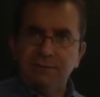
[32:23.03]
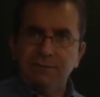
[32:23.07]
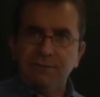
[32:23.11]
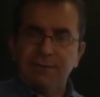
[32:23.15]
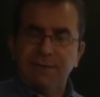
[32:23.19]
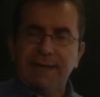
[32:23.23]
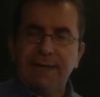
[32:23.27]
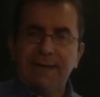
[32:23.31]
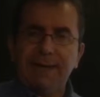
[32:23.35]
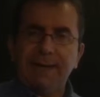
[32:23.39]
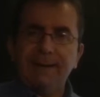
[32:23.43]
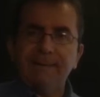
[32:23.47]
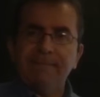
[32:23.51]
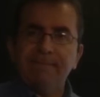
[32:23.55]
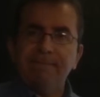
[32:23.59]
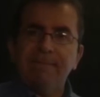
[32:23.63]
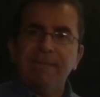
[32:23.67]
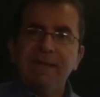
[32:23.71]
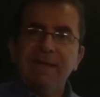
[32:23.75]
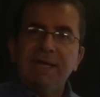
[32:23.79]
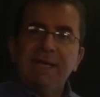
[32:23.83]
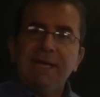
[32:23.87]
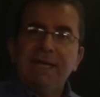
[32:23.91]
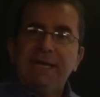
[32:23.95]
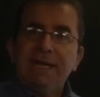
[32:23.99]
Okay,
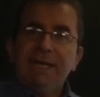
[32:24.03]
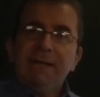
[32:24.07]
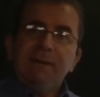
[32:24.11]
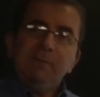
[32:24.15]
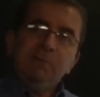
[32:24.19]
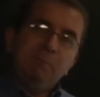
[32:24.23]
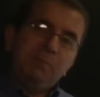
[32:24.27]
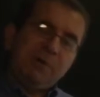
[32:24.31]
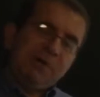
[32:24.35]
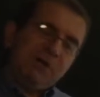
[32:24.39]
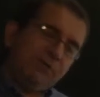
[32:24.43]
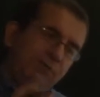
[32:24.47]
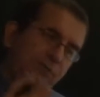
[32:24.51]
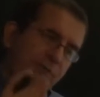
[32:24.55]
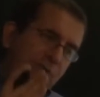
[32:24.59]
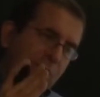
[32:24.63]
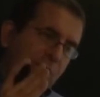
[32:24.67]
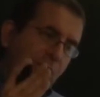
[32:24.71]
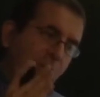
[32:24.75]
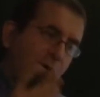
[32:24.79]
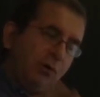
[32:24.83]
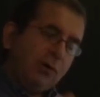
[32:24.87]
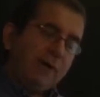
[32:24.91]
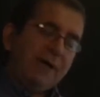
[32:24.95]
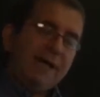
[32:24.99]
but if you
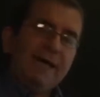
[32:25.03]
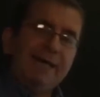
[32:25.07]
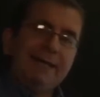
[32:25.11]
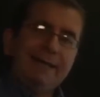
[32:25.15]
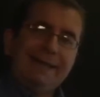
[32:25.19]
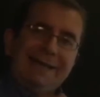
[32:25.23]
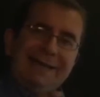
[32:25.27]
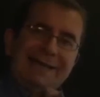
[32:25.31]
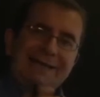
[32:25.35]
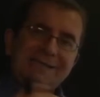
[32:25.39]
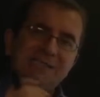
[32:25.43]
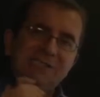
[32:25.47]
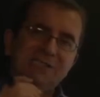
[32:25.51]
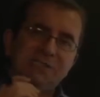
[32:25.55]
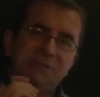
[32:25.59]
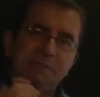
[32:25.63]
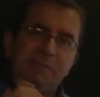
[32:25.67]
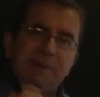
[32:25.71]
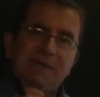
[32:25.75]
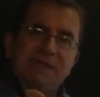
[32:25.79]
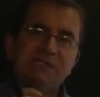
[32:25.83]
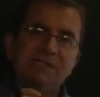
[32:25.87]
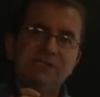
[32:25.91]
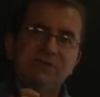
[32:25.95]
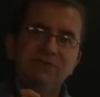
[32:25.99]
go ahead and
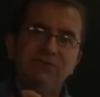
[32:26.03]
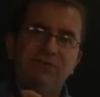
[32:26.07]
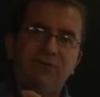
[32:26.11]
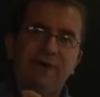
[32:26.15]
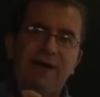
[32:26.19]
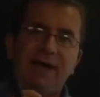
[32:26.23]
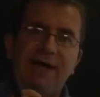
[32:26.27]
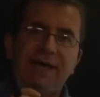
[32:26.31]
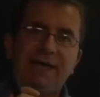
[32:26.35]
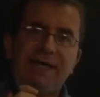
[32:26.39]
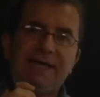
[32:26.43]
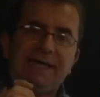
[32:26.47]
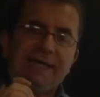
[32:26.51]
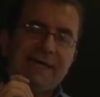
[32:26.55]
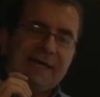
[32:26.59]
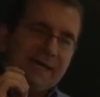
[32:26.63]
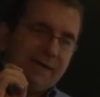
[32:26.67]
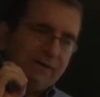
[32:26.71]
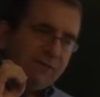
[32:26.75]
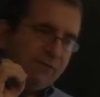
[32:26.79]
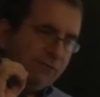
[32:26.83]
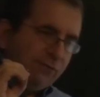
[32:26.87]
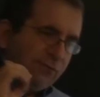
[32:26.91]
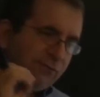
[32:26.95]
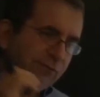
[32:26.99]
specify
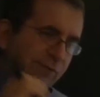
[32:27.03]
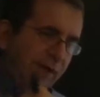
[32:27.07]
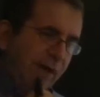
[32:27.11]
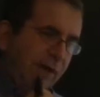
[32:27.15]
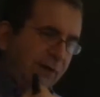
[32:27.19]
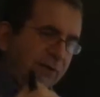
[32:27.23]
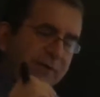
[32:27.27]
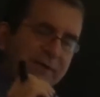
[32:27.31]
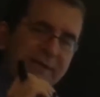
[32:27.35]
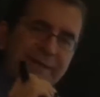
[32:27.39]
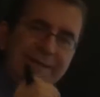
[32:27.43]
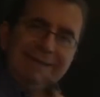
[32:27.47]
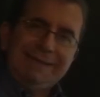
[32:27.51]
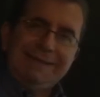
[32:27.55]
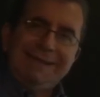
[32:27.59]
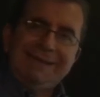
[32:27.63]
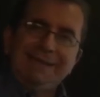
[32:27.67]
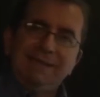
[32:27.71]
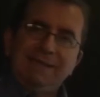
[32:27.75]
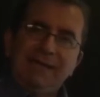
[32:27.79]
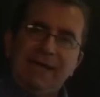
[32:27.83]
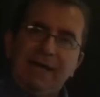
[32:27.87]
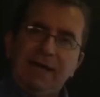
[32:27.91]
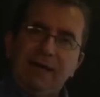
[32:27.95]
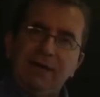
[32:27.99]
very
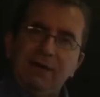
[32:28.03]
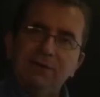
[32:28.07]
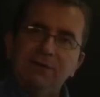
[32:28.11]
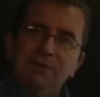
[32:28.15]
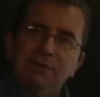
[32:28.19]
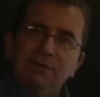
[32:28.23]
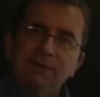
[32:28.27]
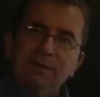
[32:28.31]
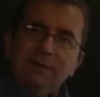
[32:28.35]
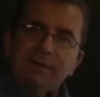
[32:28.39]
detailed